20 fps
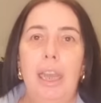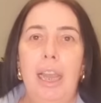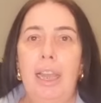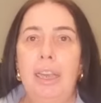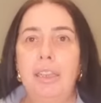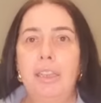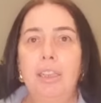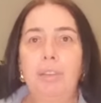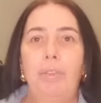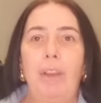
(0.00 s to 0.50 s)

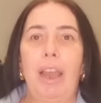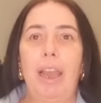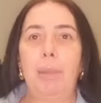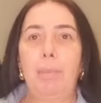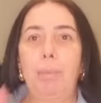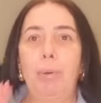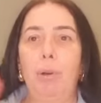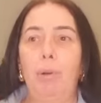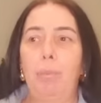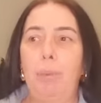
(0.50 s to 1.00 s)
end of
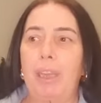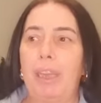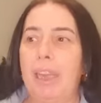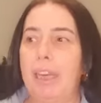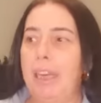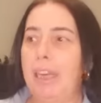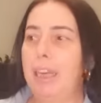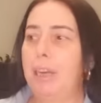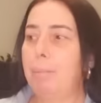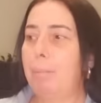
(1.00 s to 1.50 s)
April,
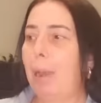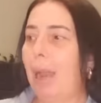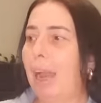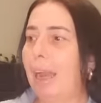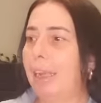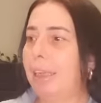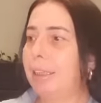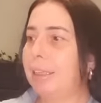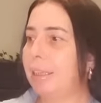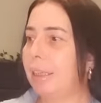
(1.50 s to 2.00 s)
beginning of
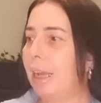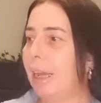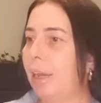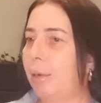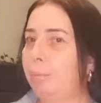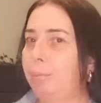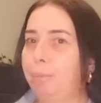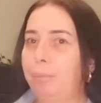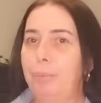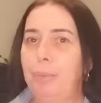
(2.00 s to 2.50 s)
May.
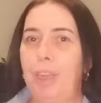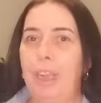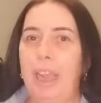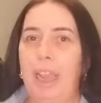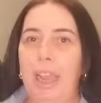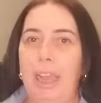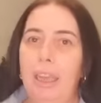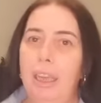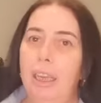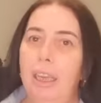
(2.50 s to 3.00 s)
So,
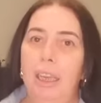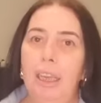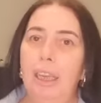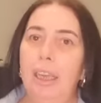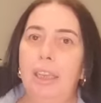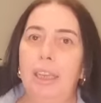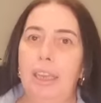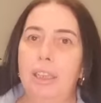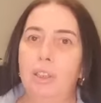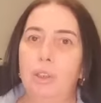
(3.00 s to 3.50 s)
yeah.
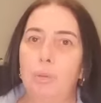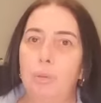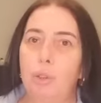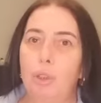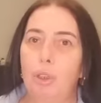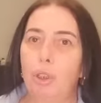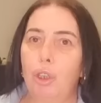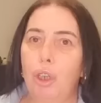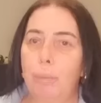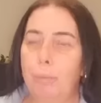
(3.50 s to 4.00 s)
Get some
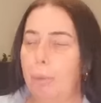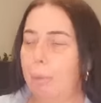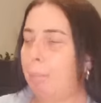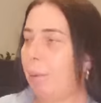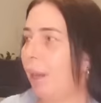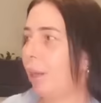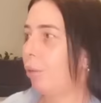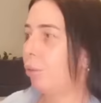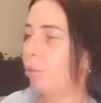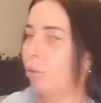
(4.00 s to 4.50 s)
sun on my
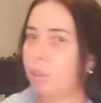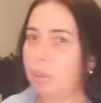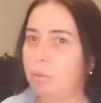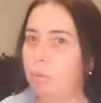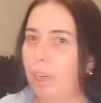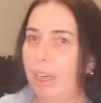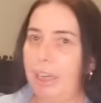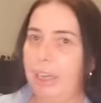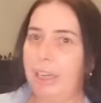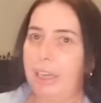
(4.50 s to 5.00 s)
bones. I
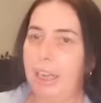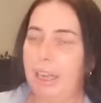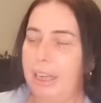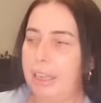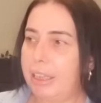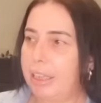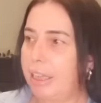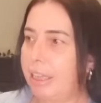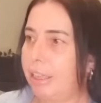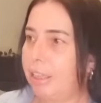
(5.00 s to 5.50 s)
really
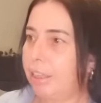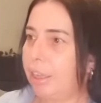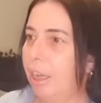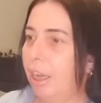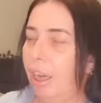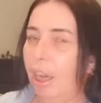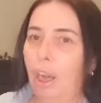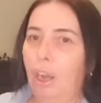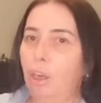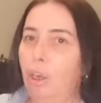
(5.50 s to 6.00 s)
need it.
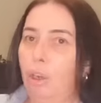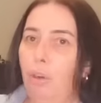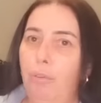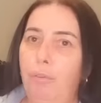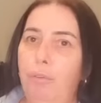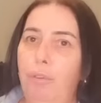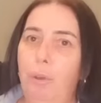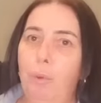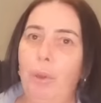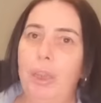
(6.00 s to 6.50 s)
I
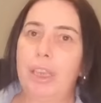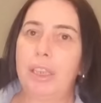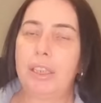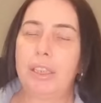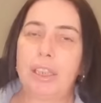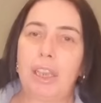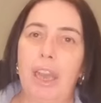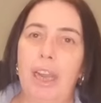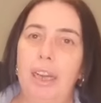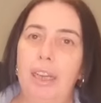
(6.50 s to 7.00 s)
love the
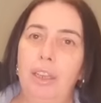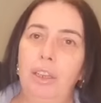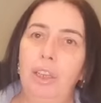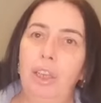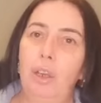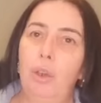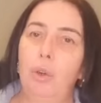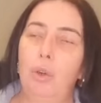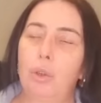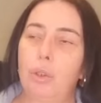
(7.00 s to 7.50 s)
winter and
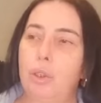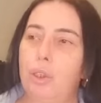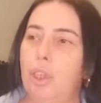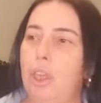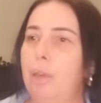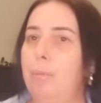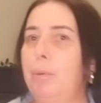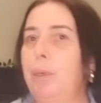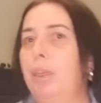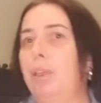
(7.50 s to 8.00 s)
the
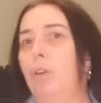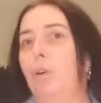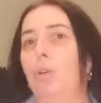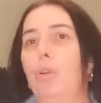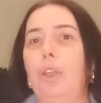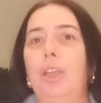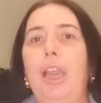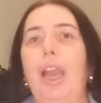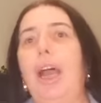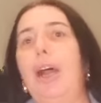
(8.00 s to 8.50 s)
autumn and
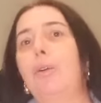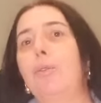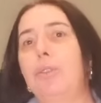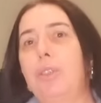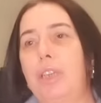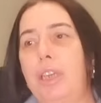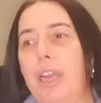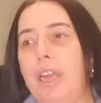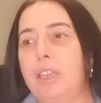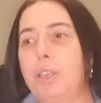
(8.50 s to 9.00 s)
all the
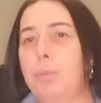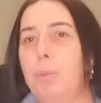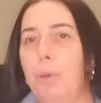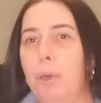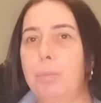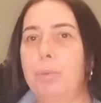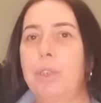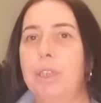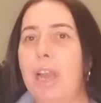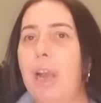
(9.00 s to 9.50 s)
cosiness, but
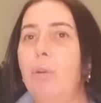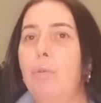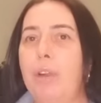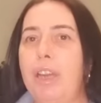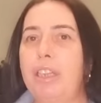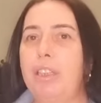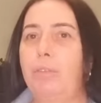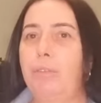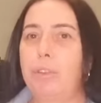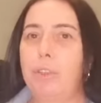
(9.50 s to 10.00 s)
I'm so
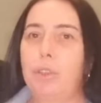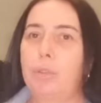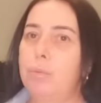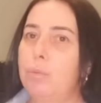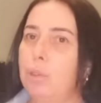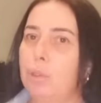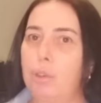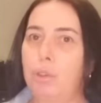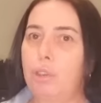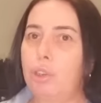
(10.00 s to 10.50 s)
ready for
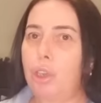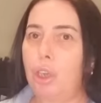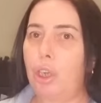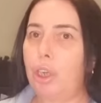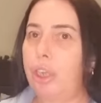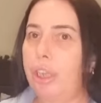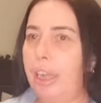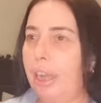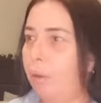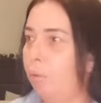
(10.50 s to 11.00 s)
some
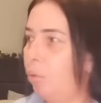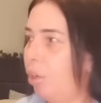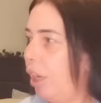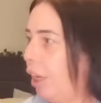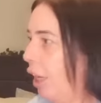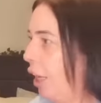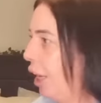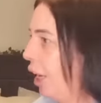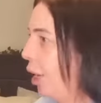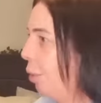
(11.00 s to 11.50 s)
sunshine now,
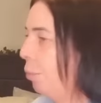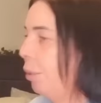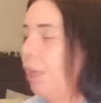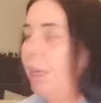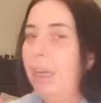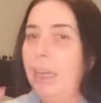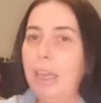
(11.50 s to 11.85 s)
really am.